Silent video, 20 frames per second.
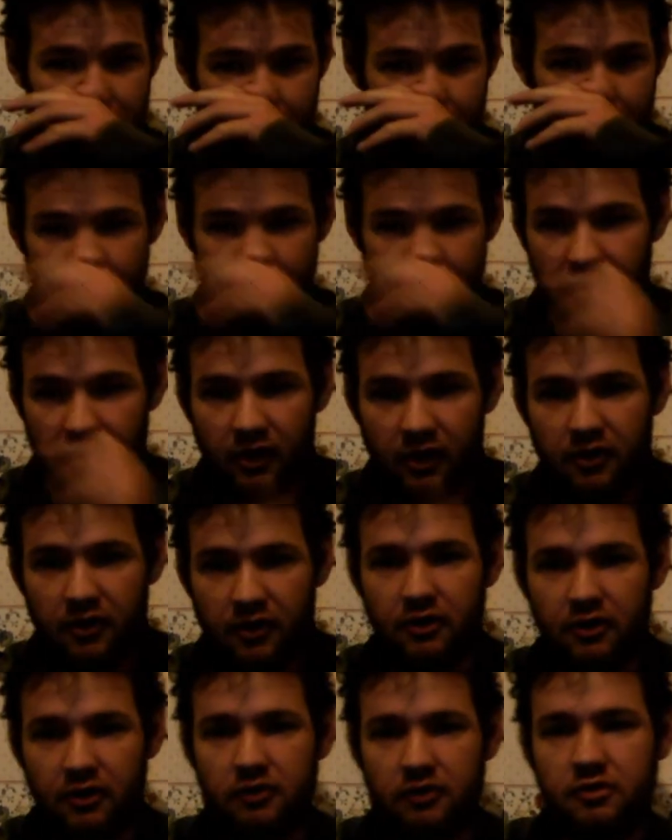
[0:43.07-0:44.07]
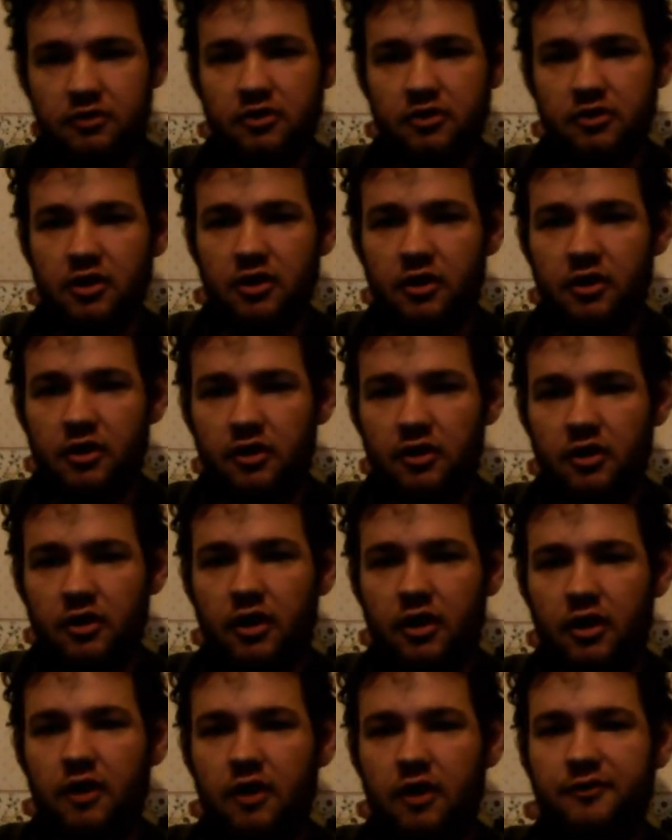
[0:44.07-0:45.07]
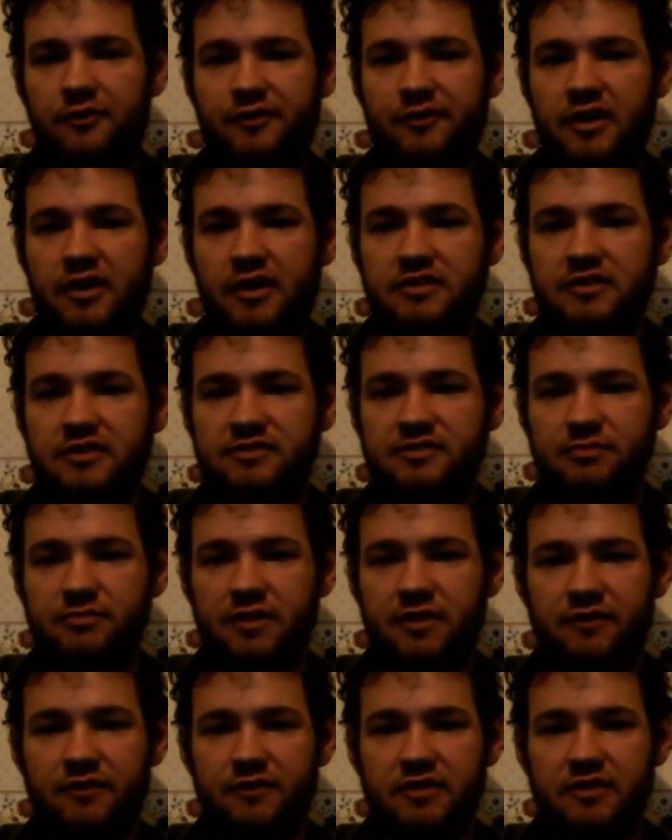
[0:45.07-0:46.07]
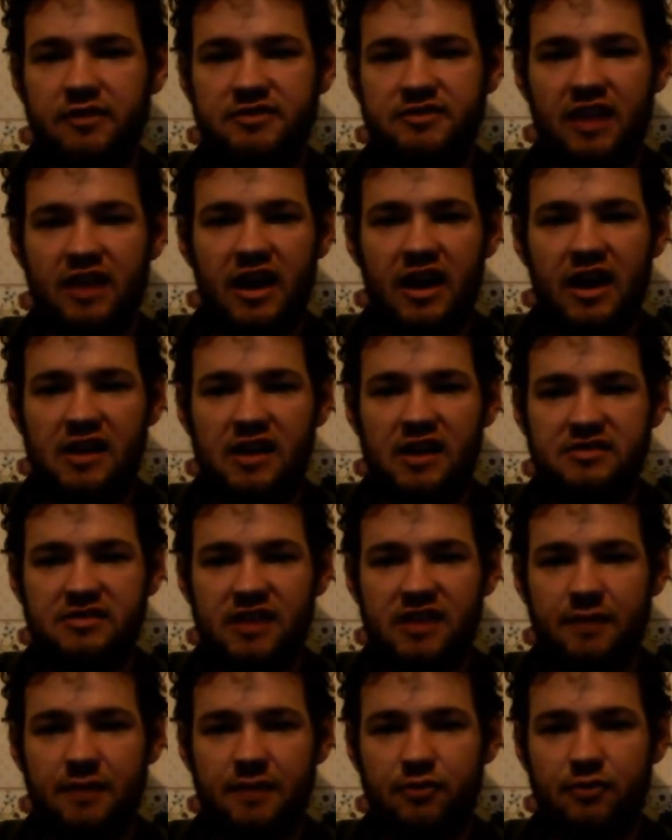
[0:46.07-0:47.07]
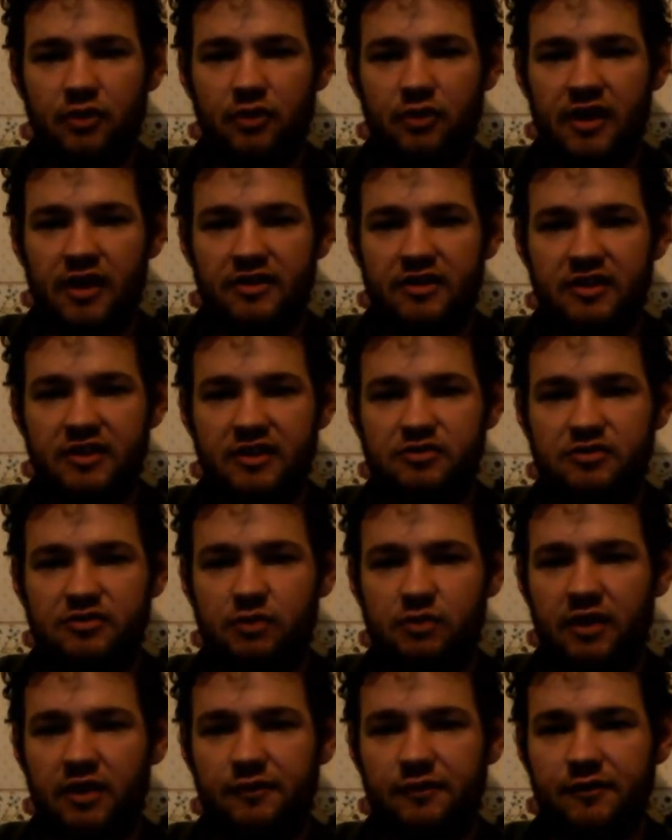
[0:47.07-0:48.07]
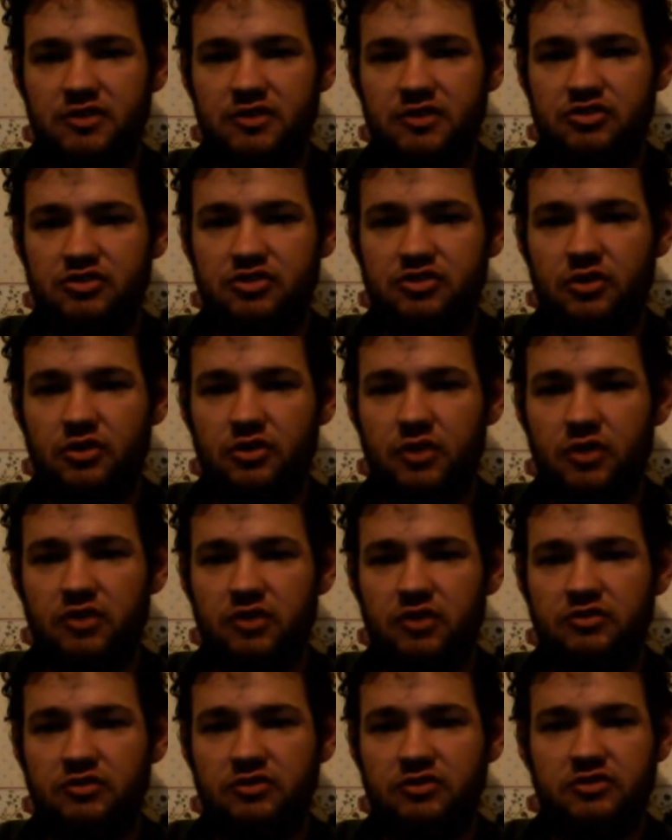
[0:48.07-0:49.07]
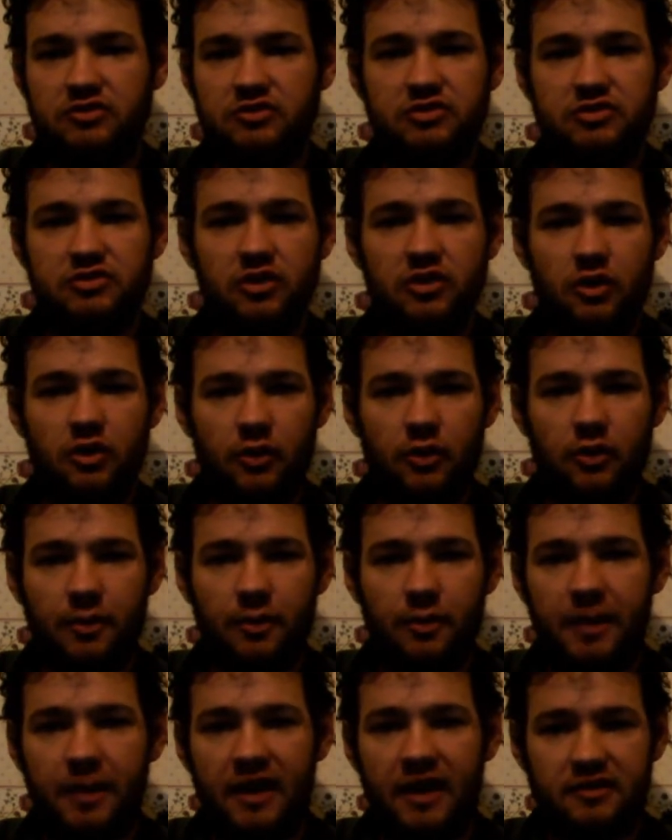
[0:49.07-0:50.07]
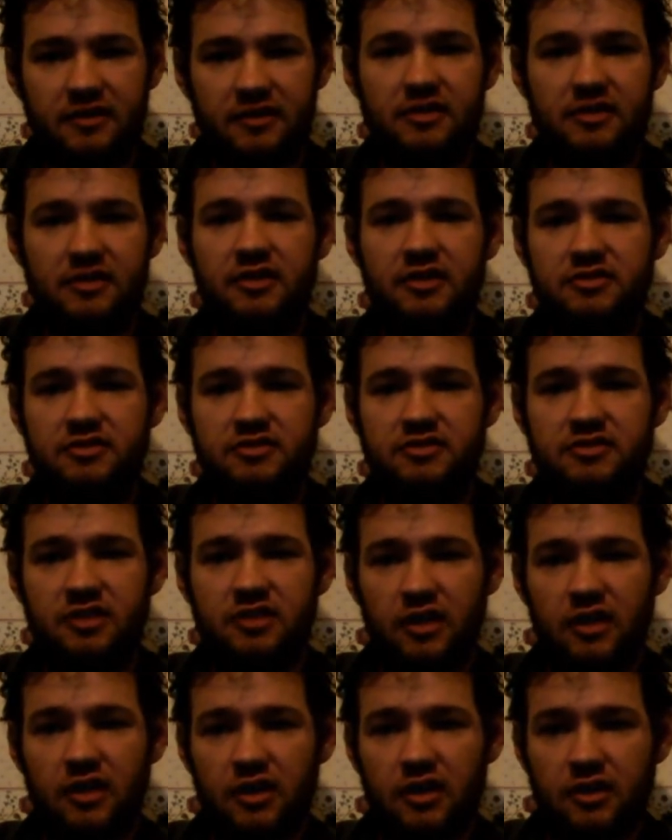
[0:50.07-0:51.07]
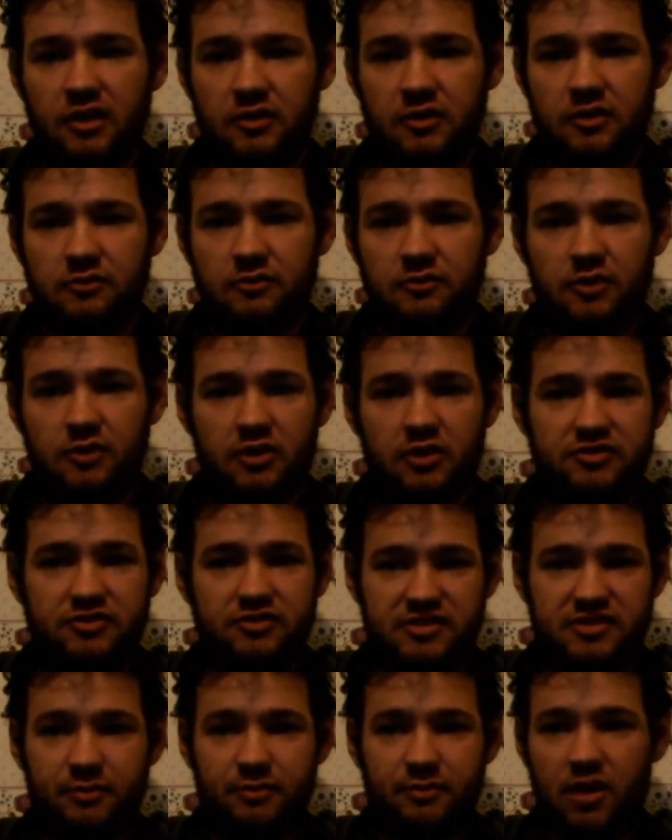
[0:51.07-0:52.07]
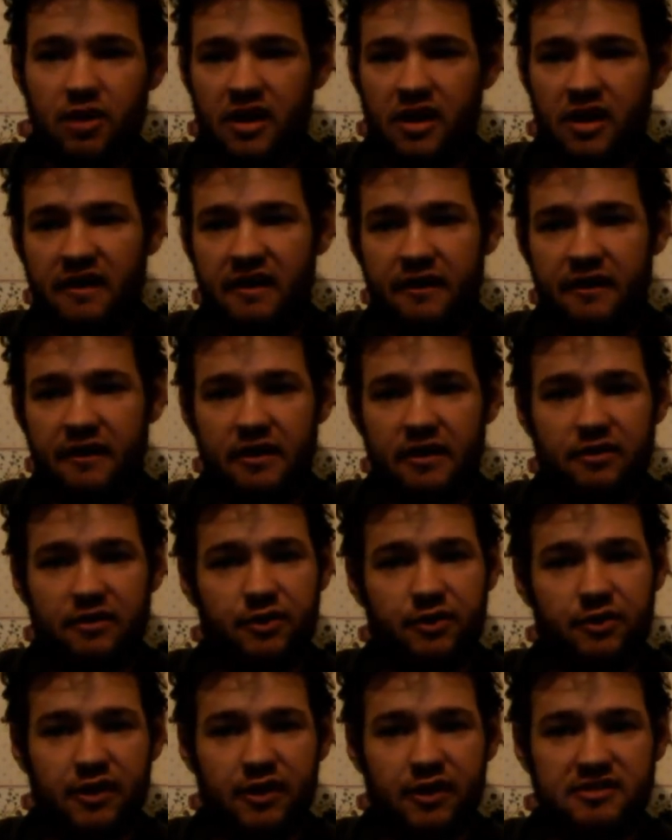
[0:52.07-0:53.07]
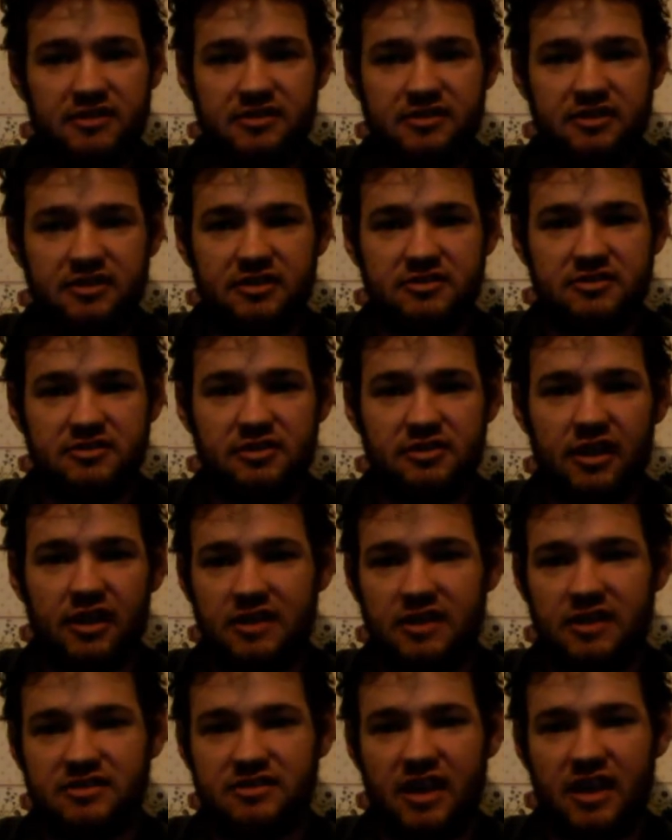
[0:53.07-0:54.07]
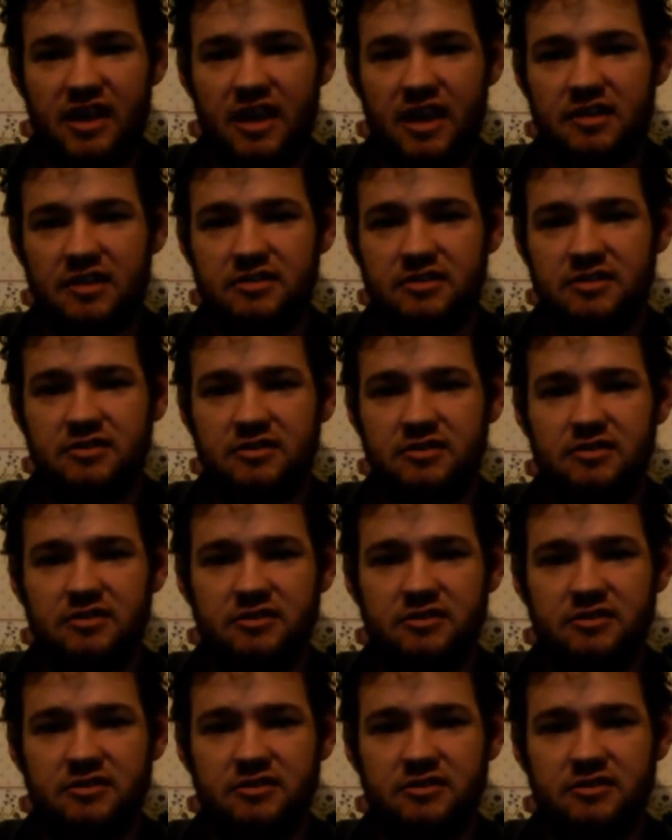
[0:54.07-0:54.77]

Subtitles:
A lot of his methods are examples like this. One of his students or partners would submit a thesis like saying